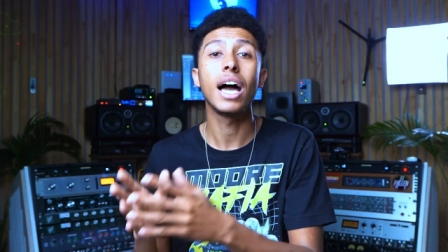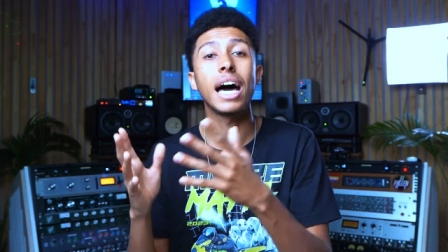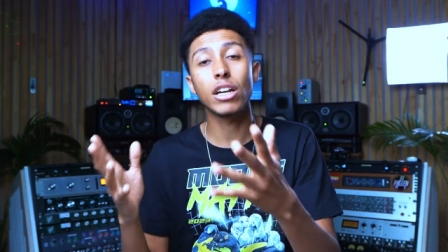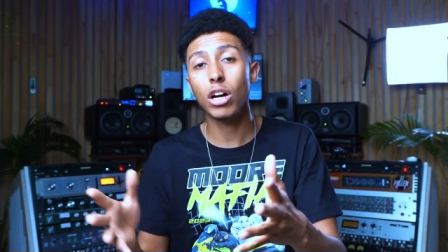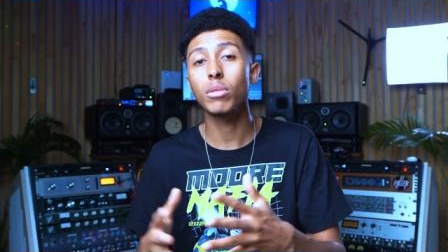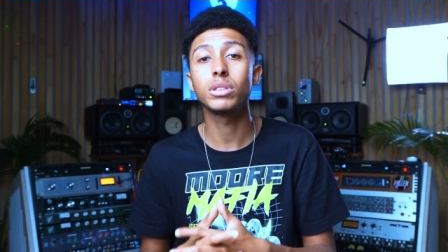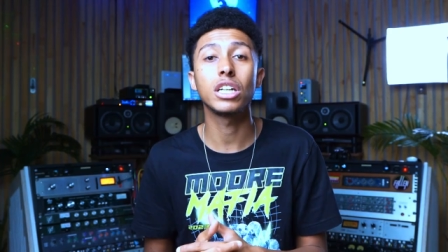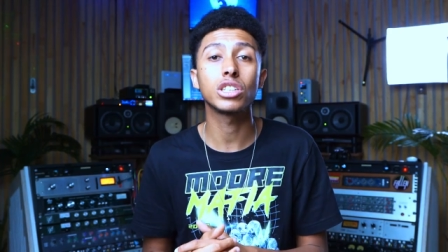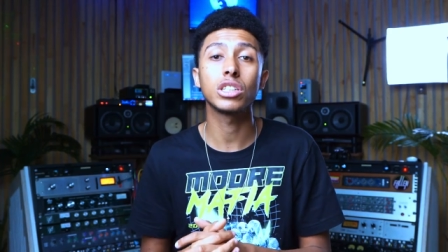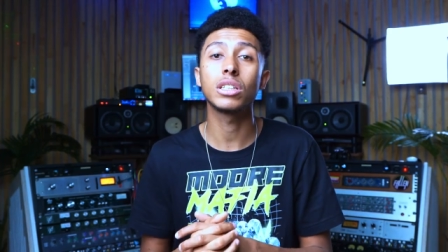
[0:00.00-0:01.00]
Analog
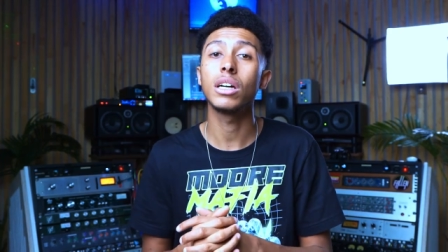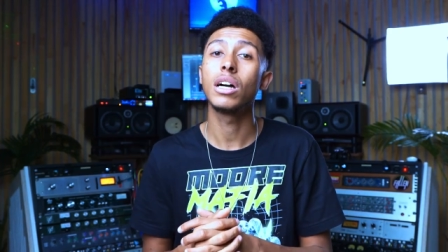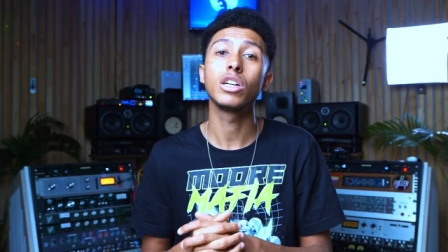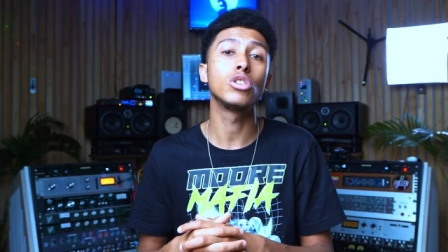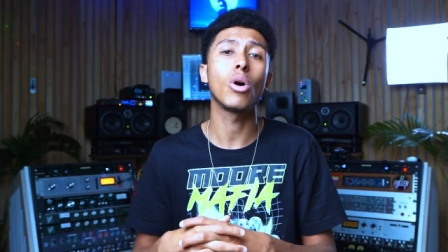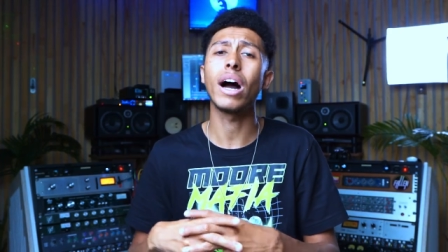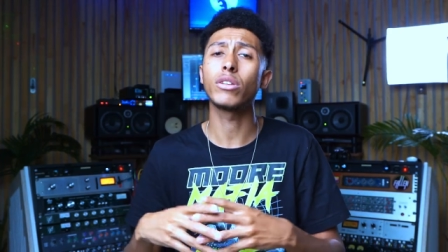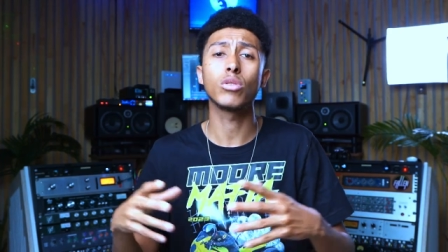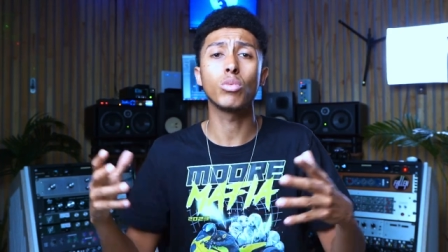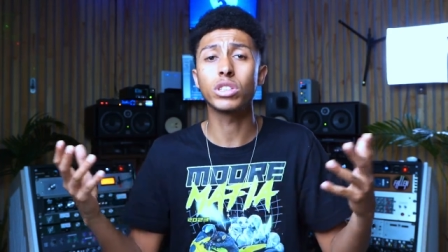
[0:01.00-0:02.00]
Obsession, you know, I don't
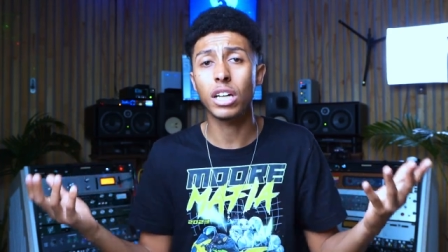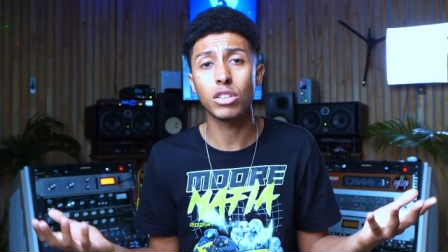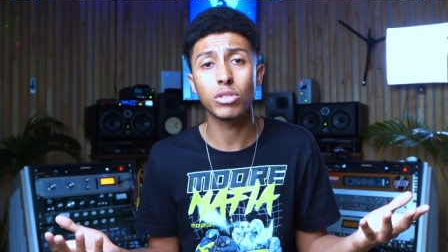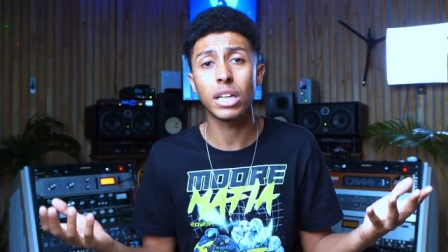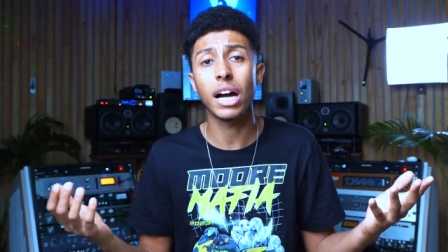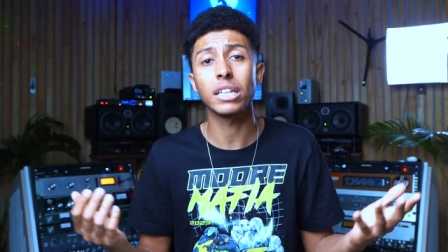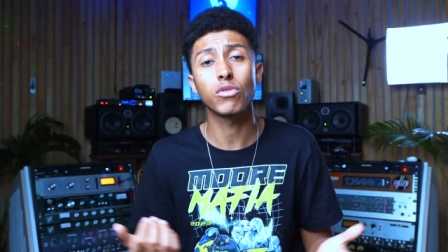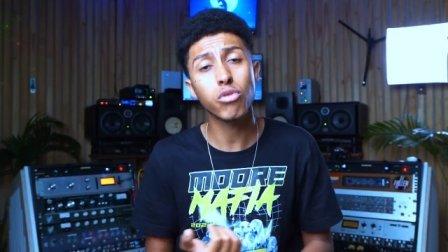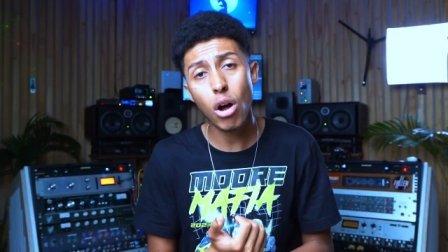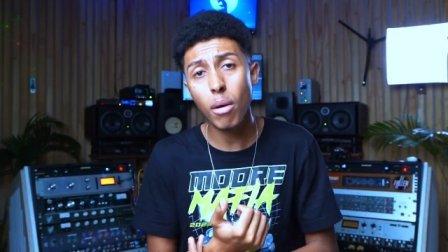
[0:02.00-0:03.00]
know which country the guy's
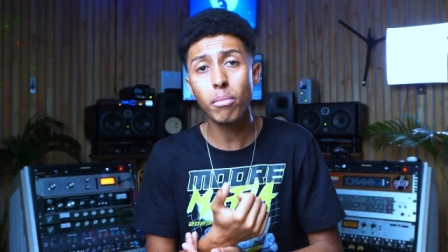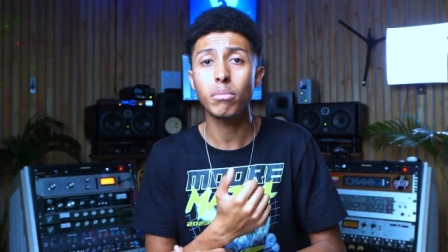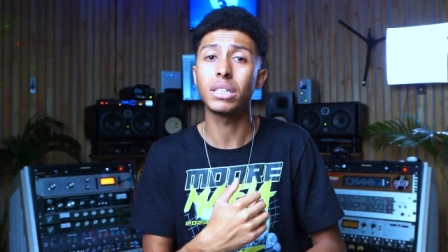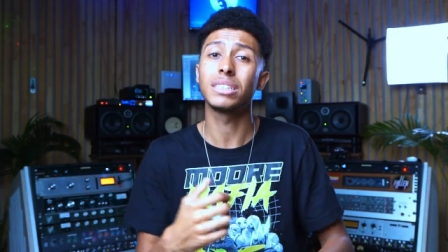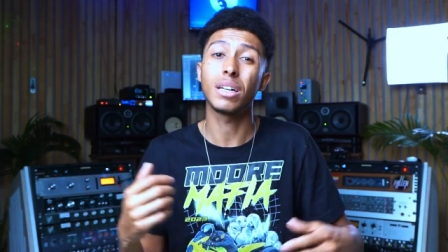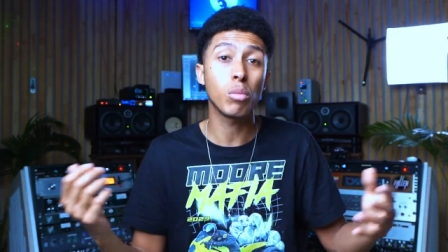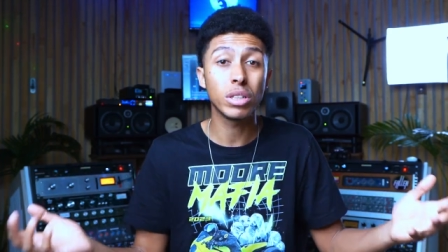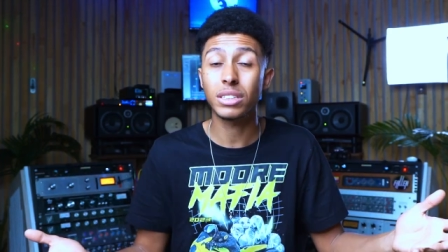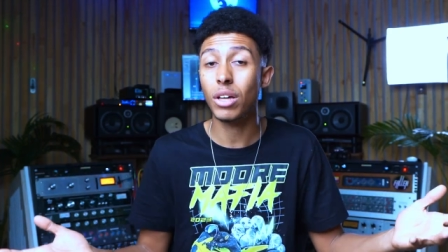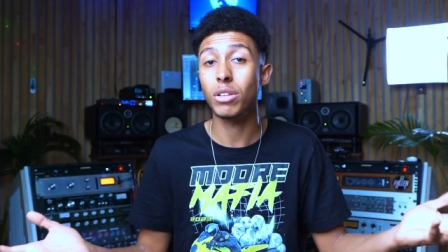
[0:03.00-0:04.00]
from, but he's somewhere in
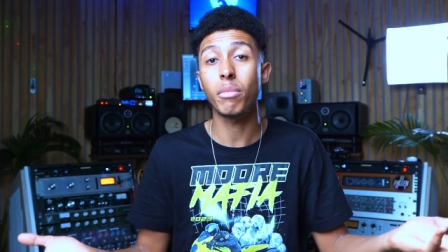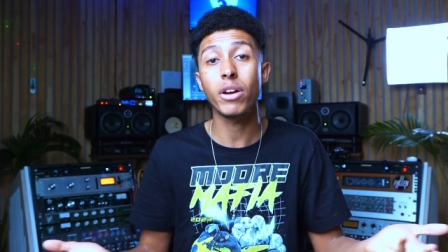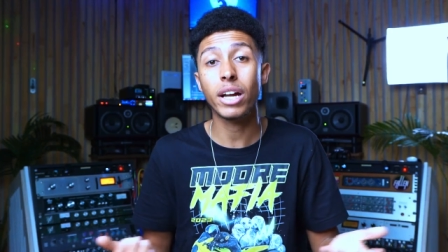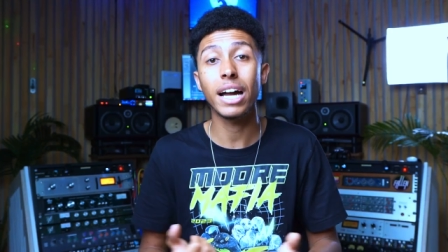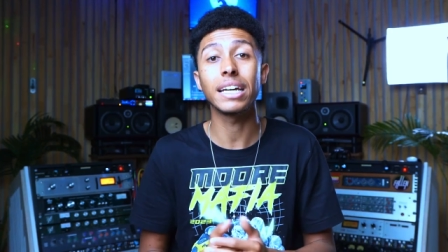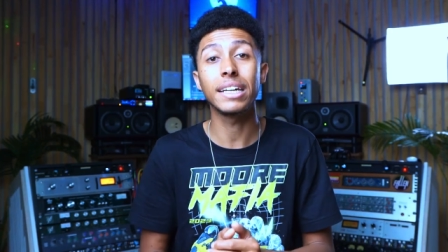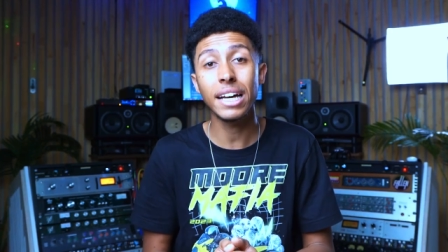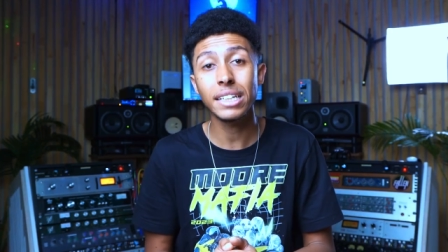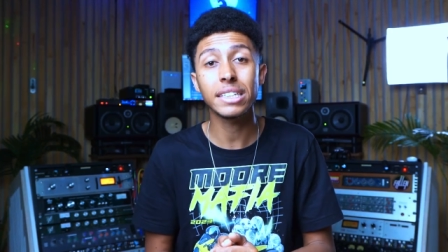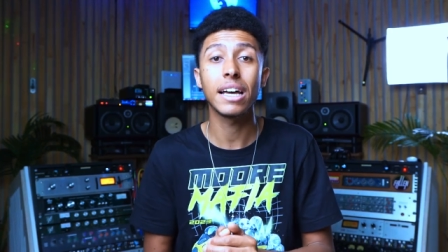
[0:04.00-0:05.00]
South America, I
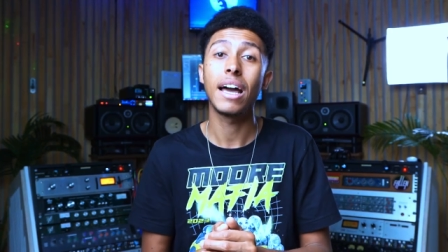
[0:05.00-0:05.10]
guess,